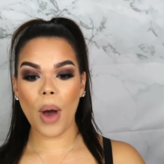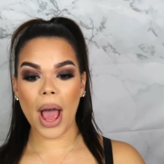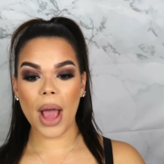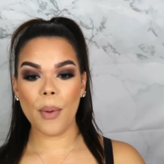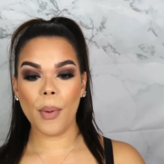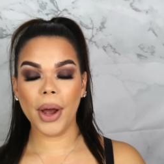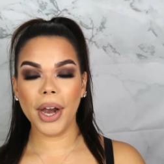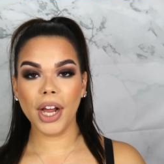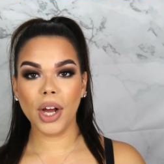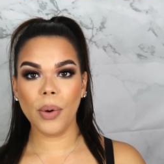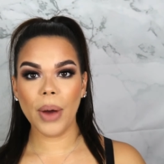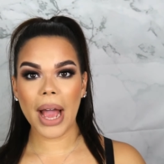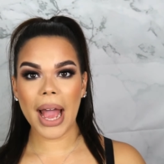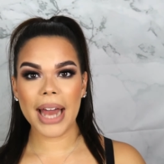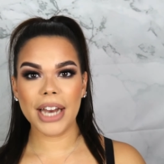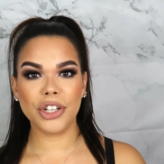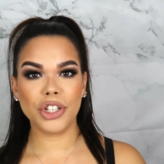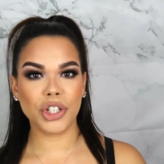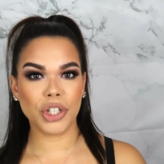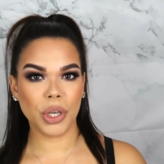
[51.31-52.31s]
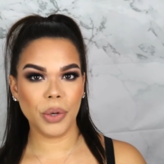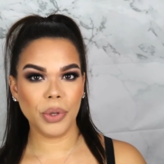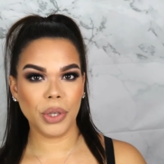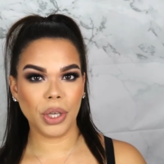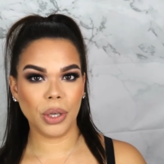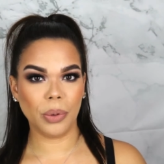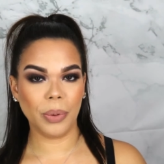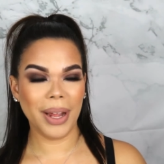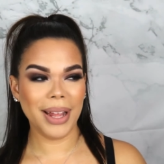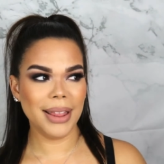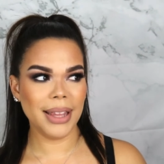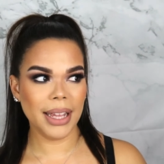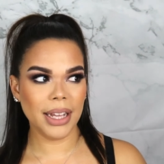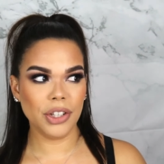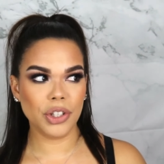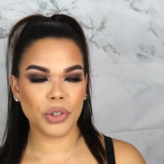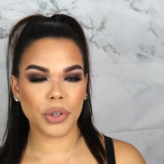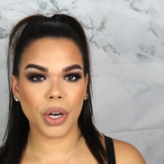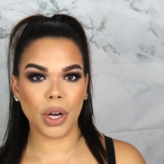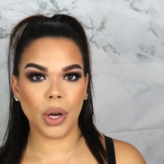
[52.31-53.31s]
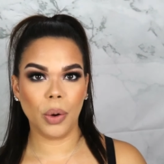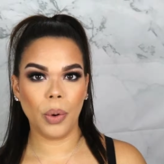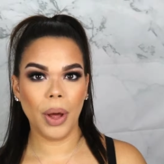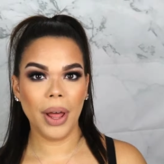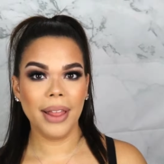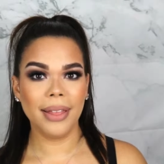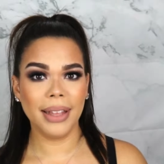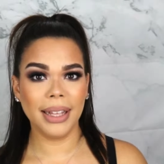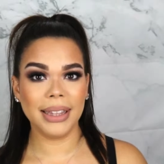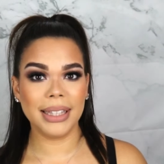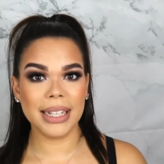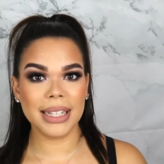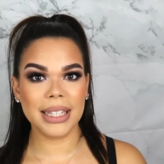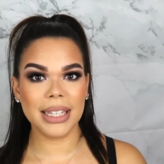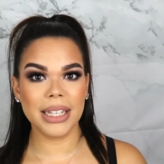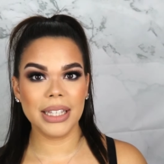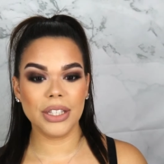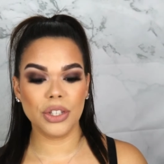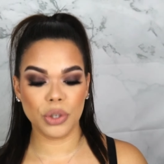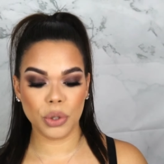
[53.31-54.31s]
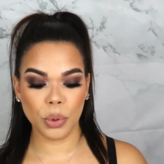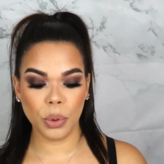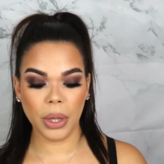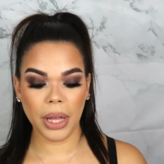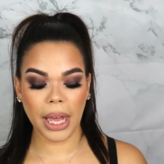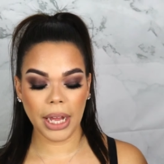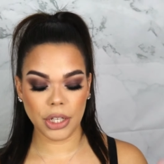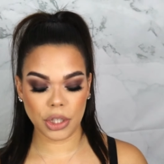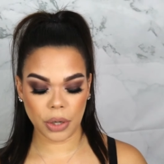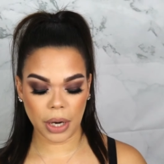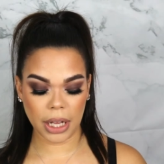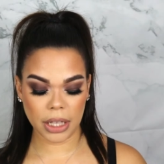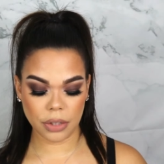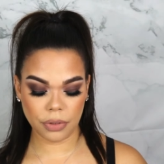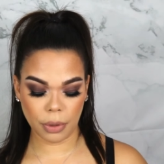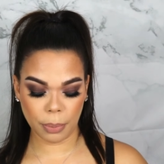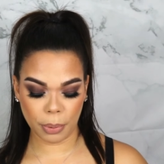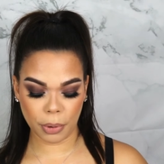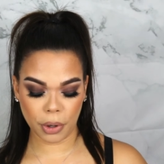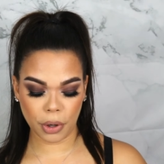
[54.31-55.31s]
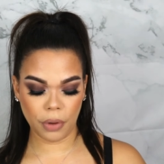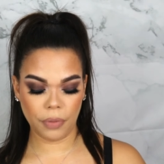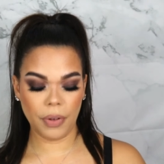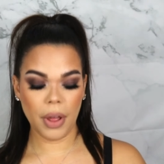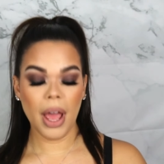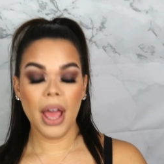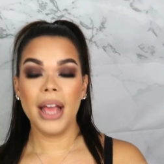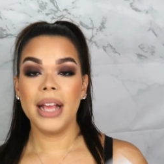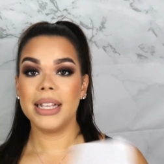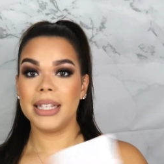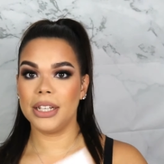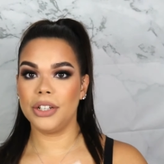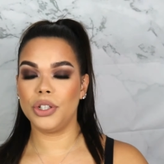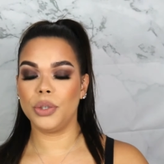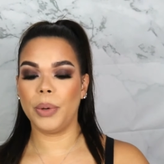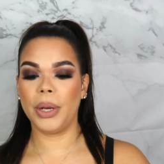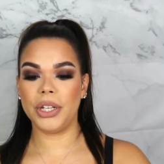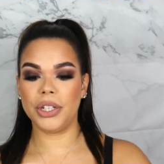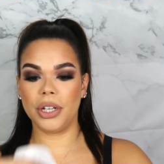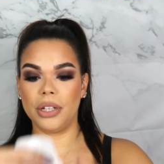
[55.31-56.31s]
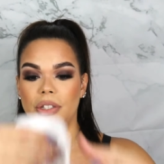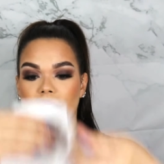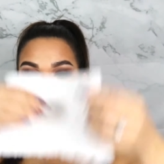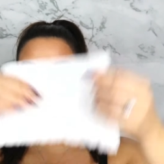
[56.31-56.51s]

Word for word: I wanna go ahead and show you in the intro that this is truly a transfer-proof situation.